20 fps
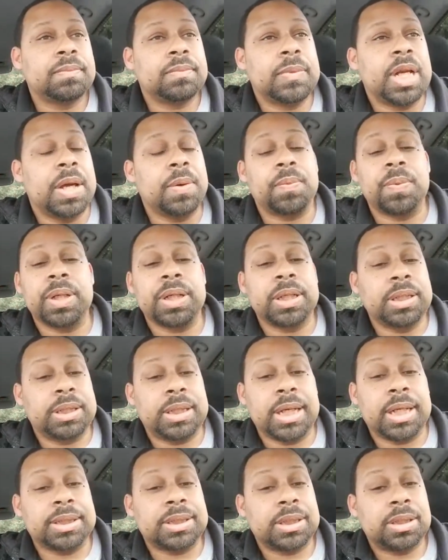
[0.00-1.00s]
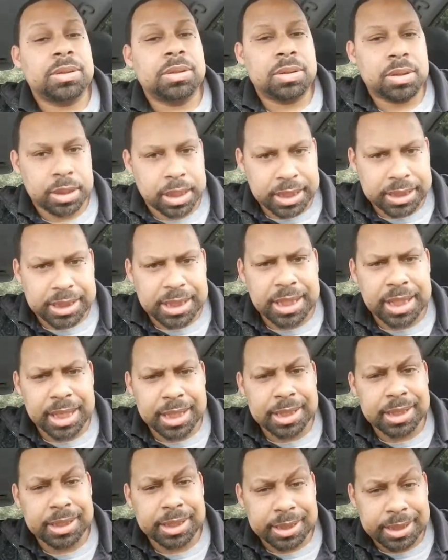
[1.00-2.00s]
It really doesn't. At the
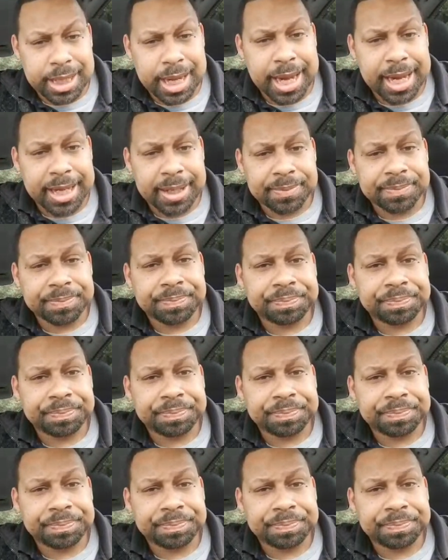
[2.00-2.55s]
end of the day,